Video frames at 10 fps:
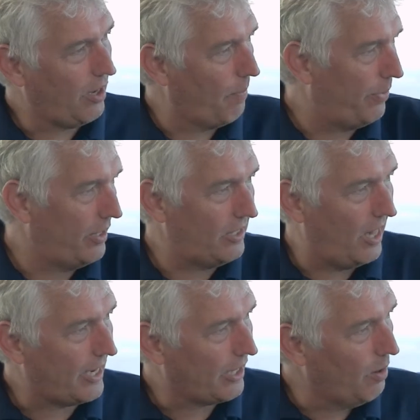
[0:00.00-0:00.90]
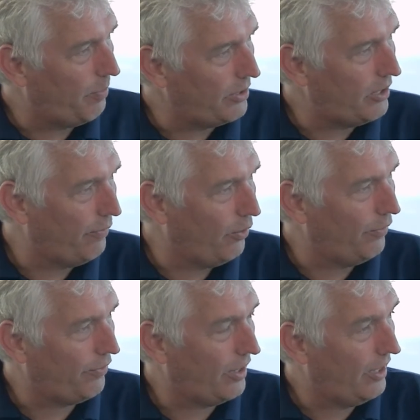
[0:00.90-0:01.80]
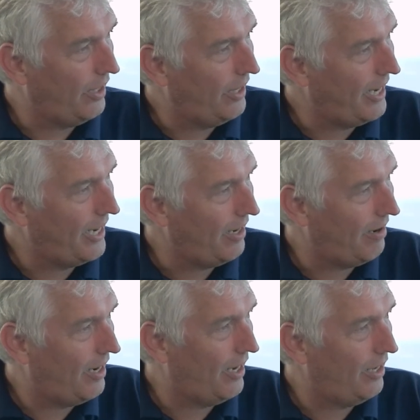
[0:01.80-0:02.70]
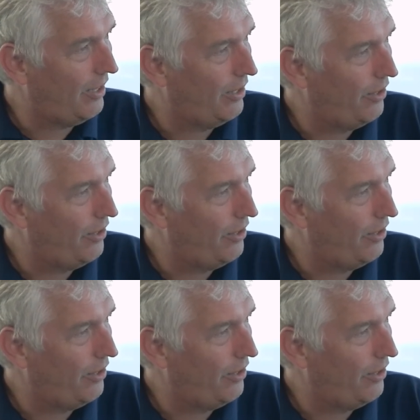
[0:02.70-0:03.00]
companies, like the companies involved here,